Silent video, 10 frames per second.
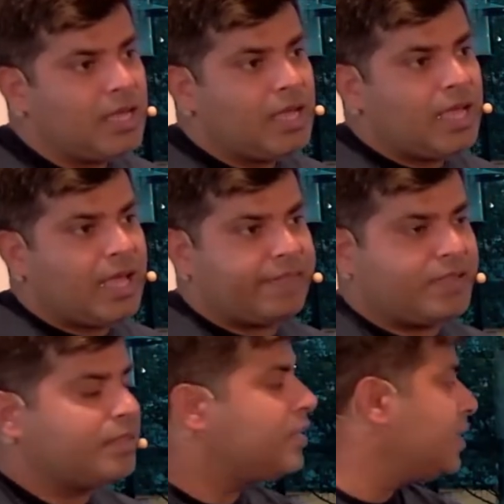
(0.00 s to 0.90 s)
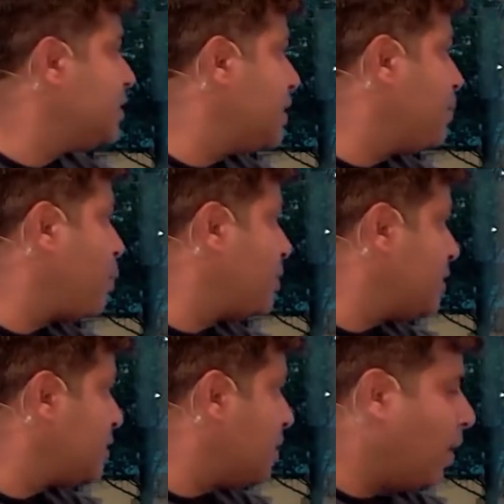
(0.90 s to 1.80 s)
And then there is an
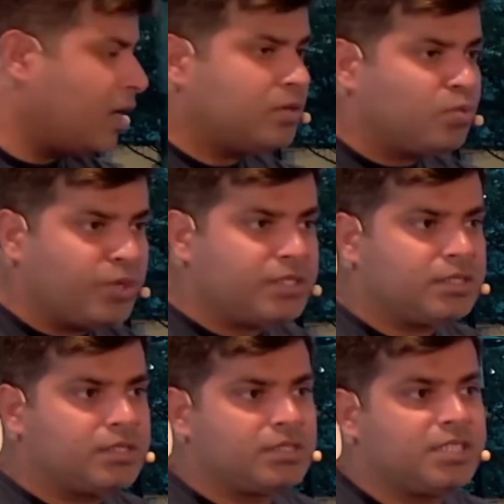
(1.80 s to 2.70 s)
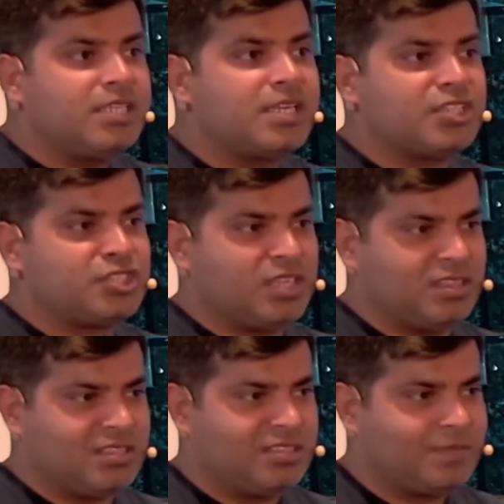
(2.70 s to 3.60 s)
important command, which is CDK synth.